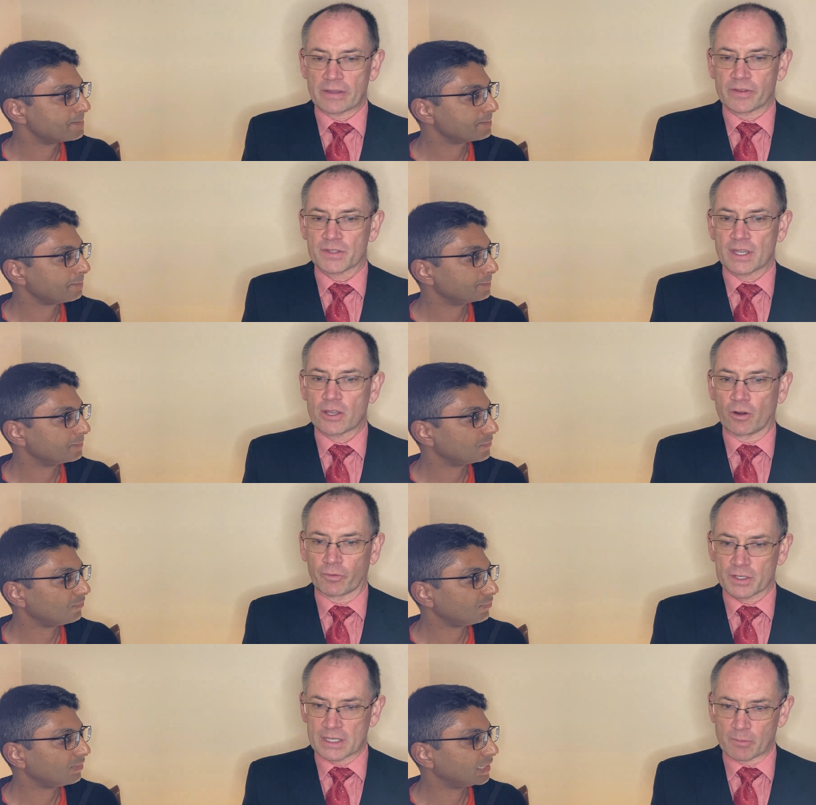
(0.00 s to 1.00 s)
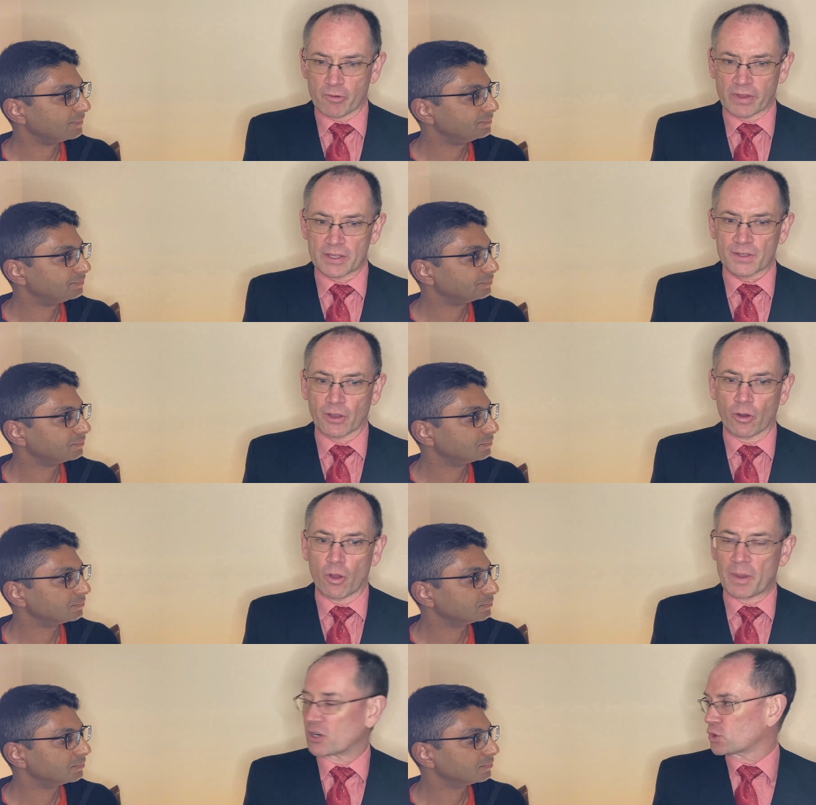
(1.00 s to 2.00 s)
Speaker 1: F S C conference a number of years ago
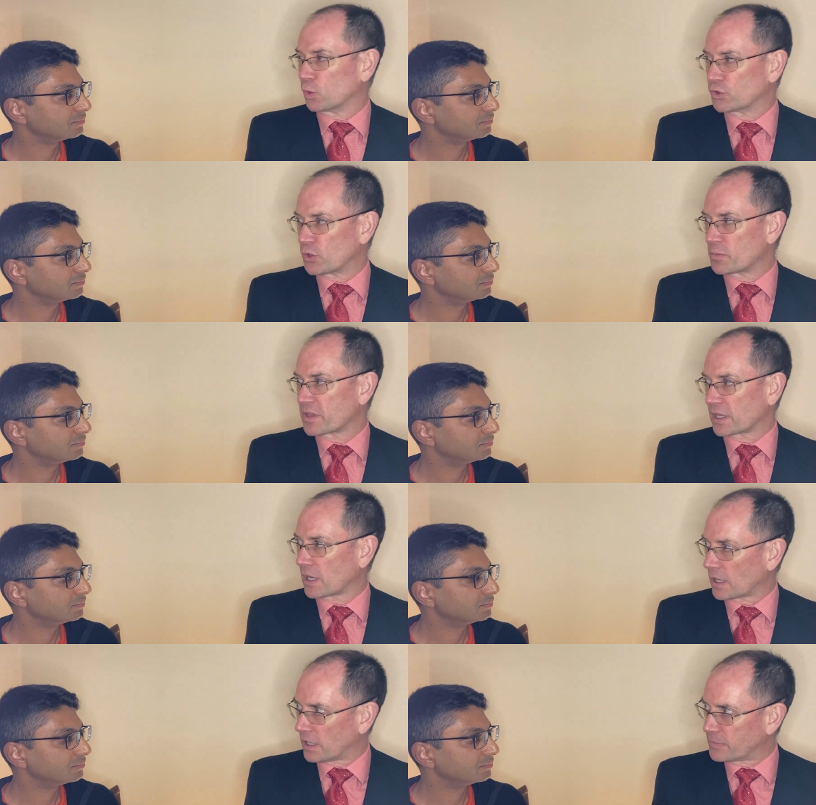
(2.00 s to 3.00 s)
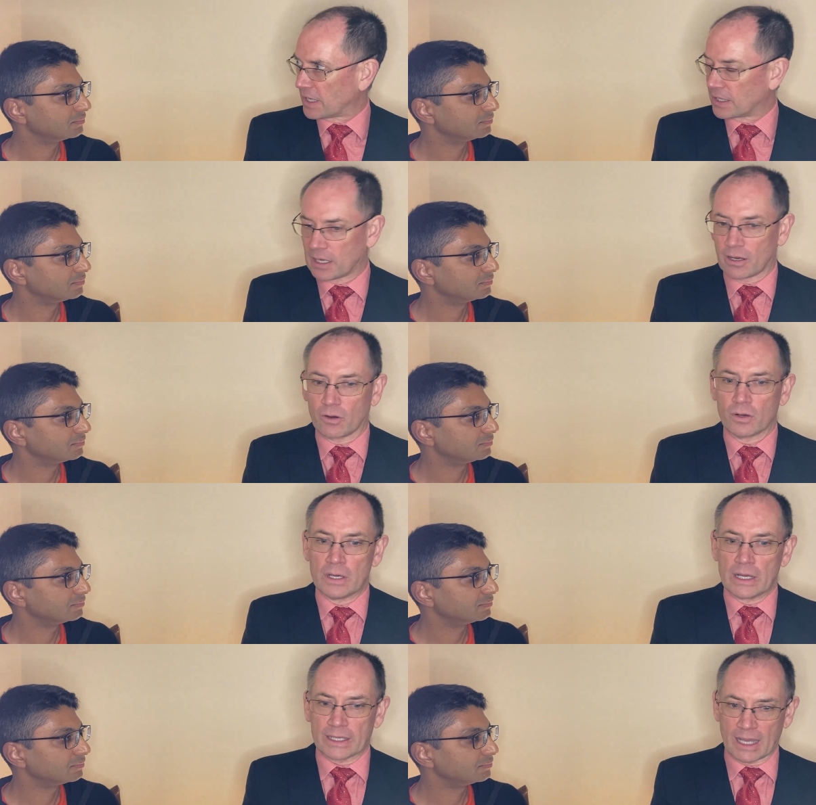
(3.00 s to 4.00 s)
about short-term thinking and about how
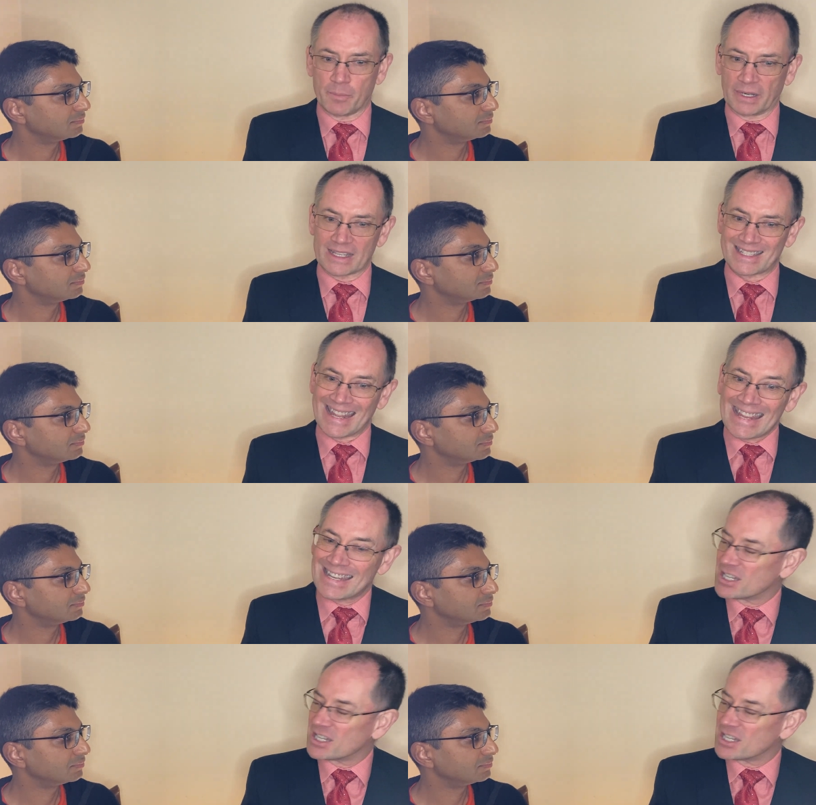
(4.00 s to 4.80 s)
companies tended